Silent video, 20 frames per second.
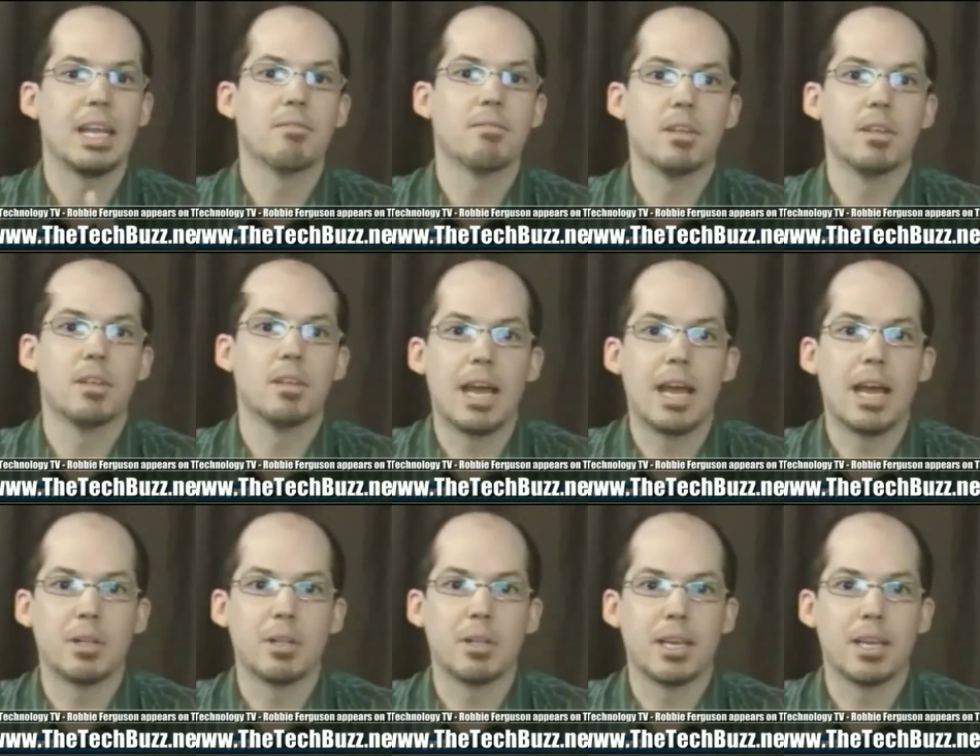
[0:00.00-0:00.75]
any of
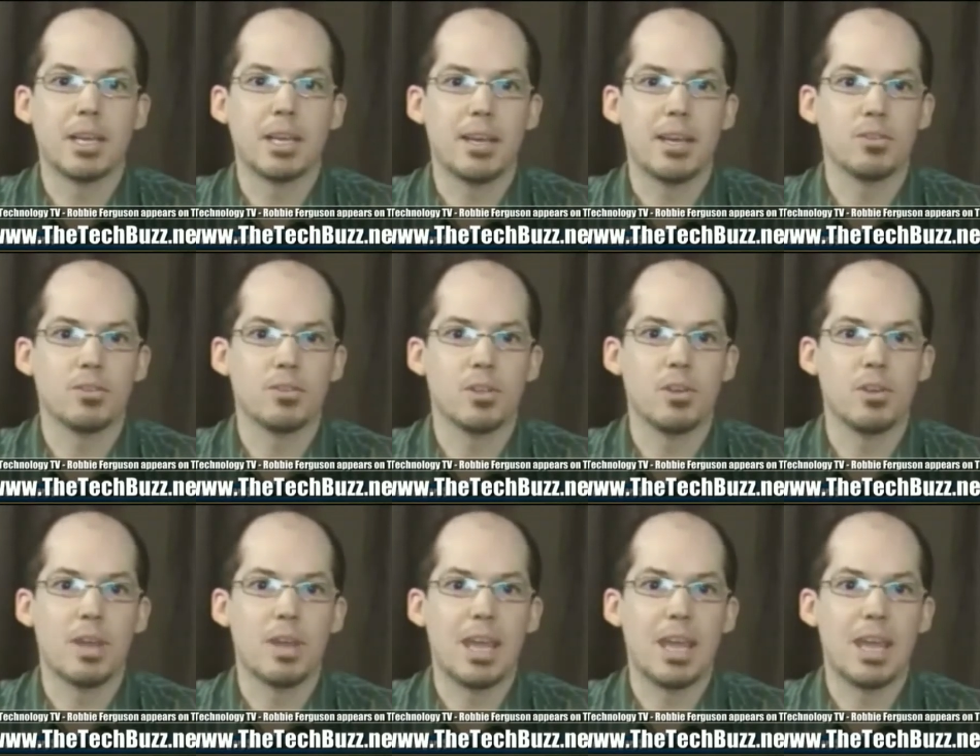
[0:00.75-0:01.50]
the
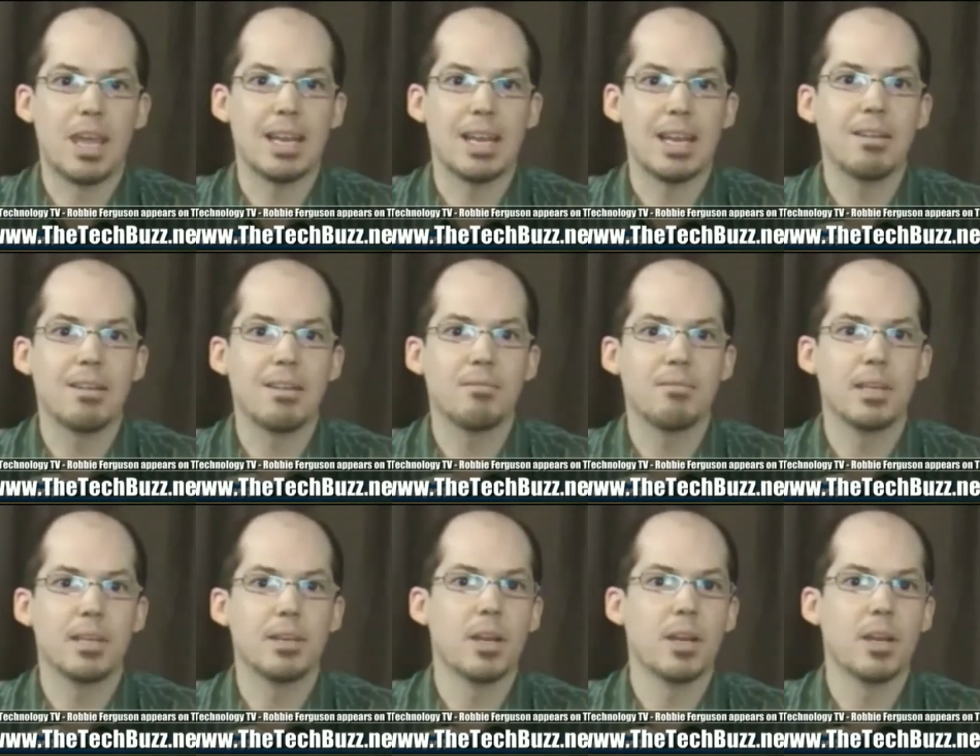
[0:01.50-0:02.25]
applications that you can't
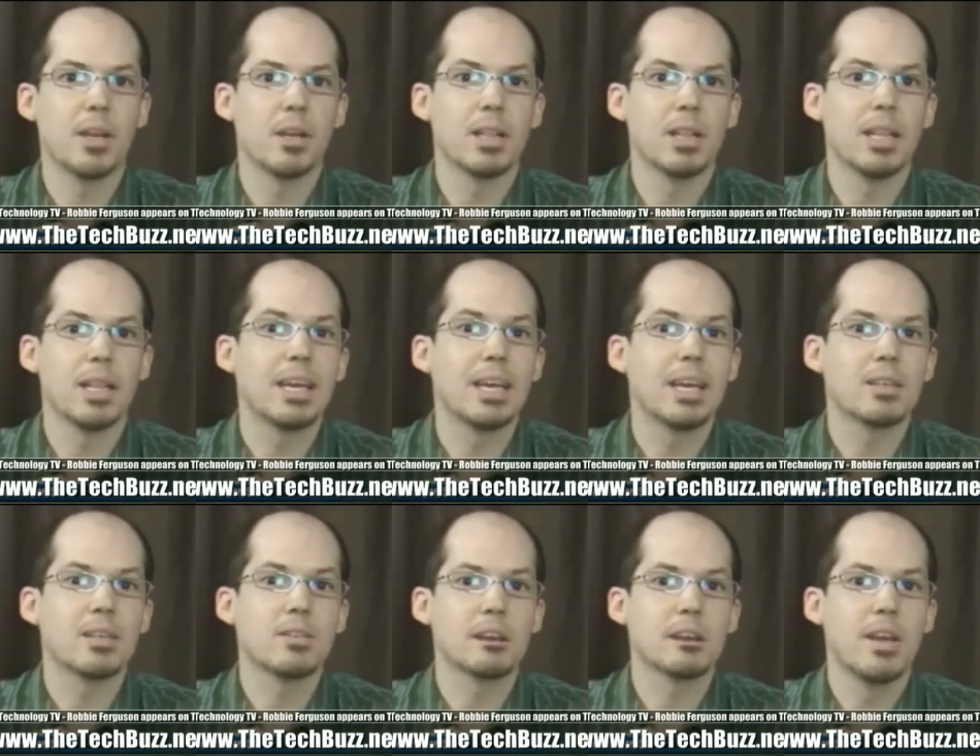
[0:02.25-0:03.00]
natively run on
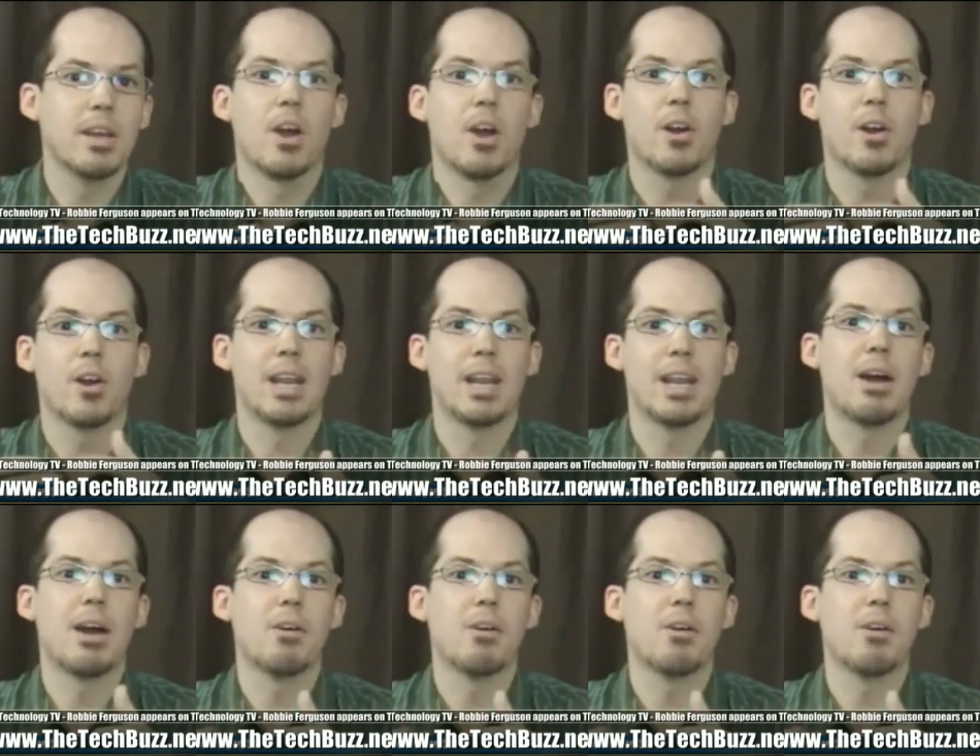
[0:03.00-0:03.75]
Linux are
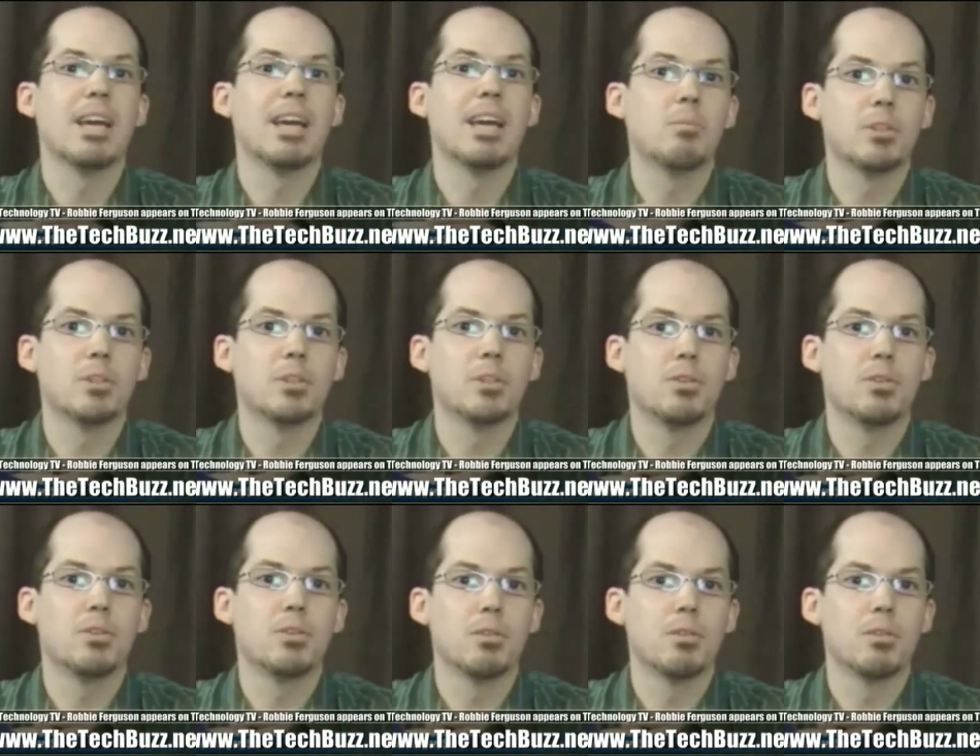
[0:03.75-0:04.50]
now available
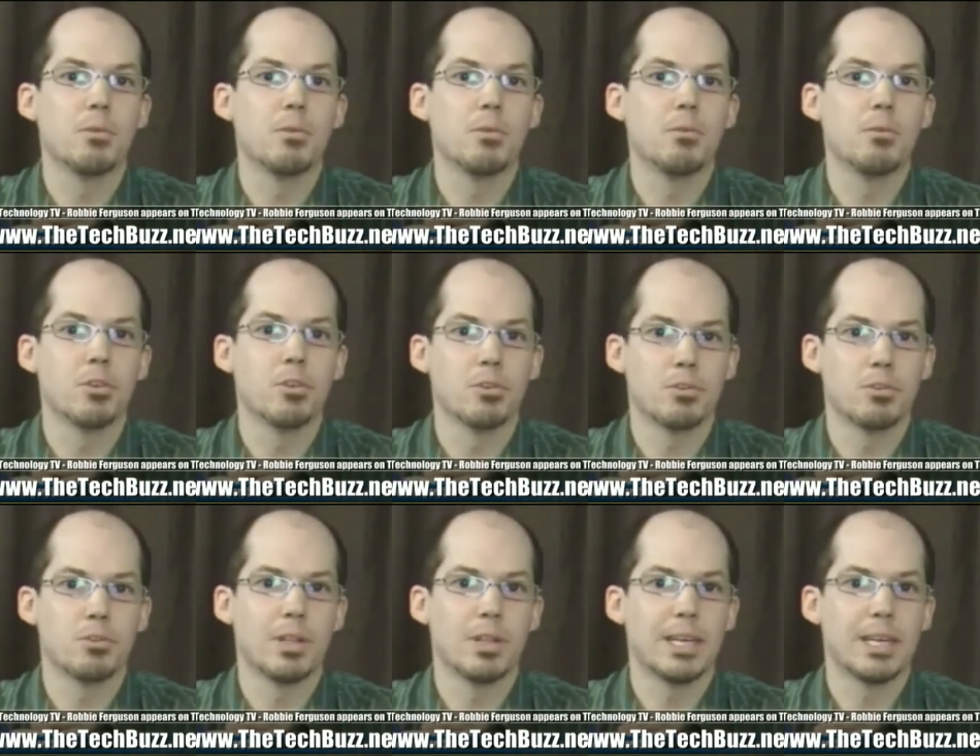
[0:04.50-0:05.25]
to you through
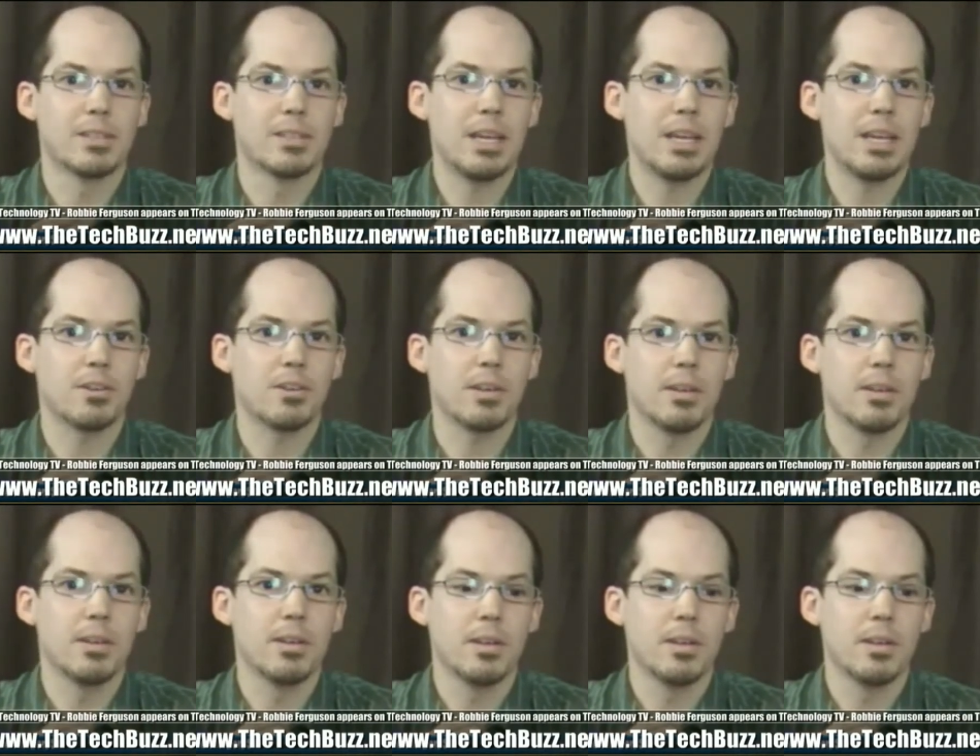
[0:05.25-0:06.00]

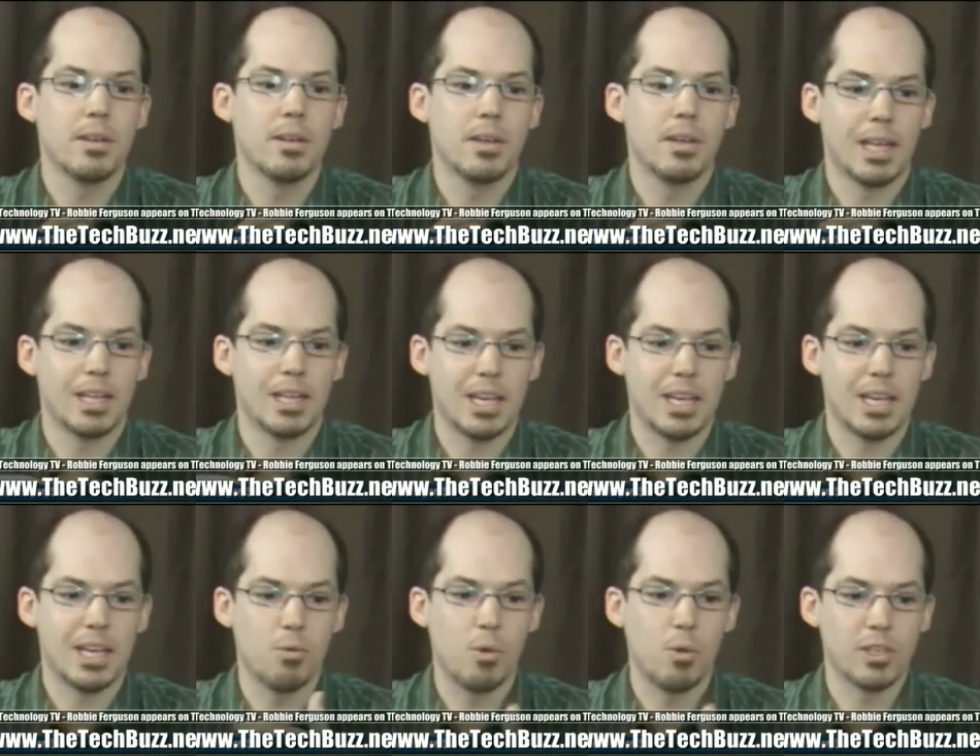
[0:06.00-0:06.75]
virtualization. And then
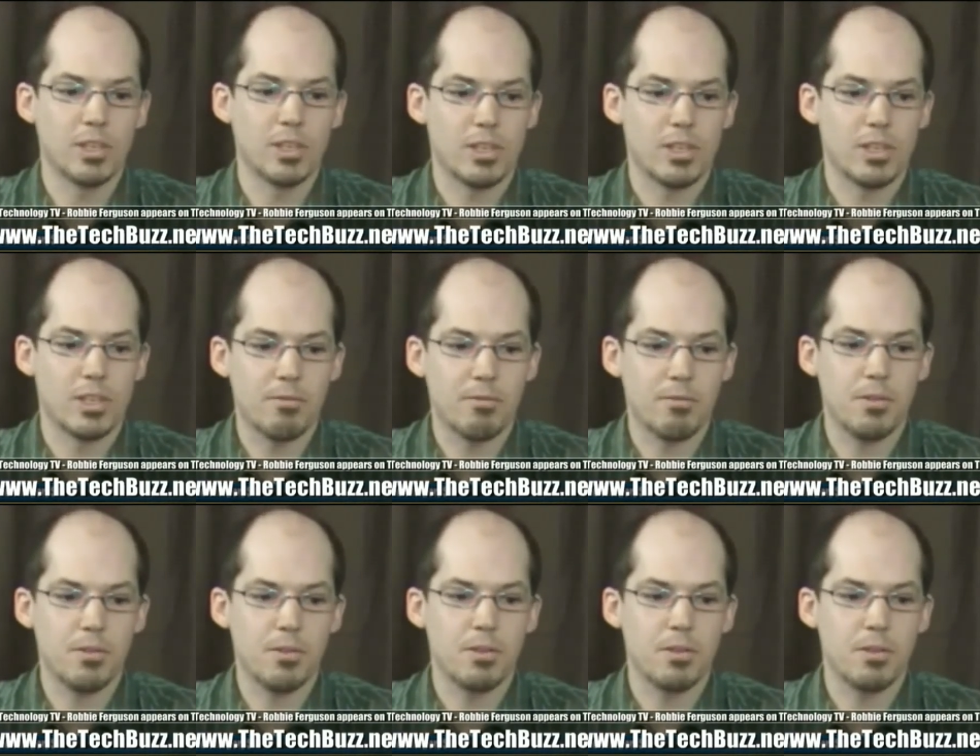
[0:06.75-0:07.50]
taking it one step
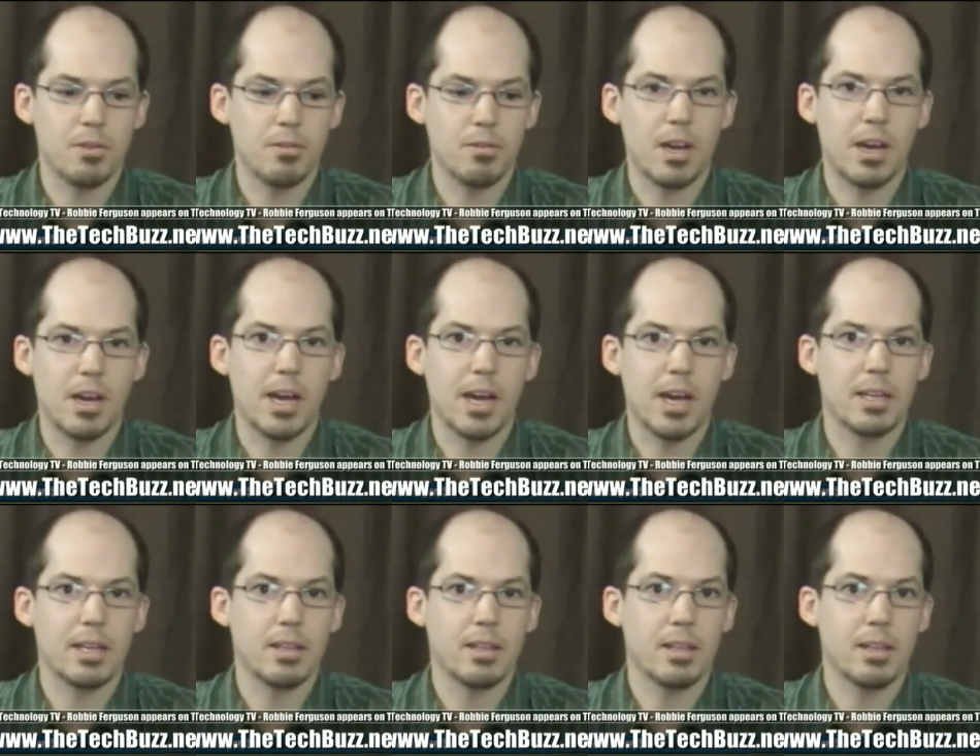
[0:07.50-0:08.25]
further, you've
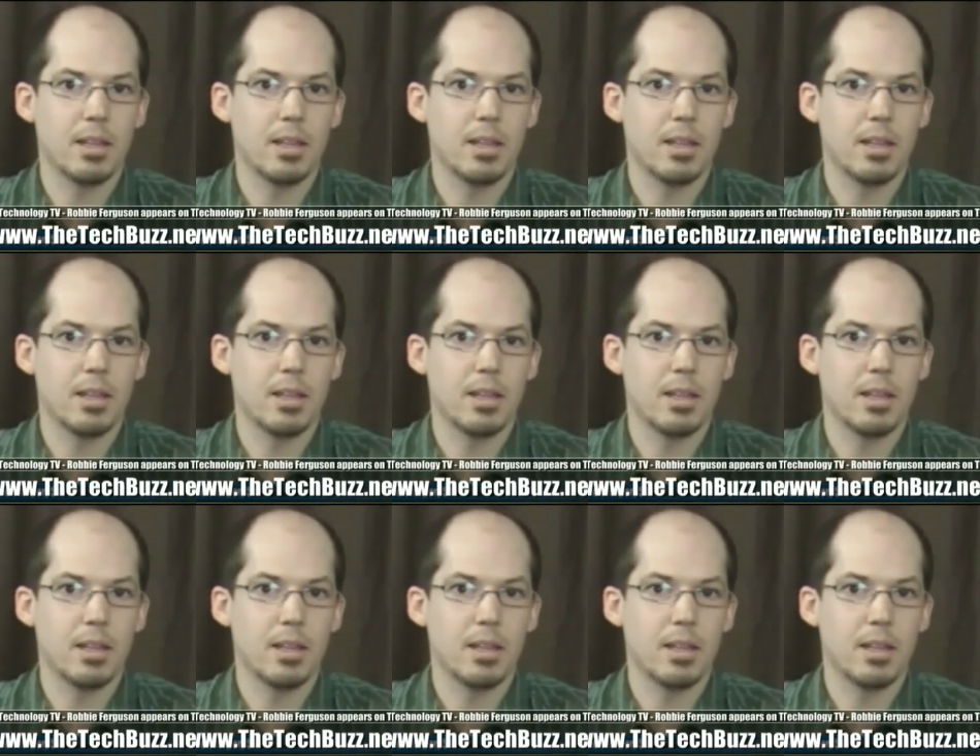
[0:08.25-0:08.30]
got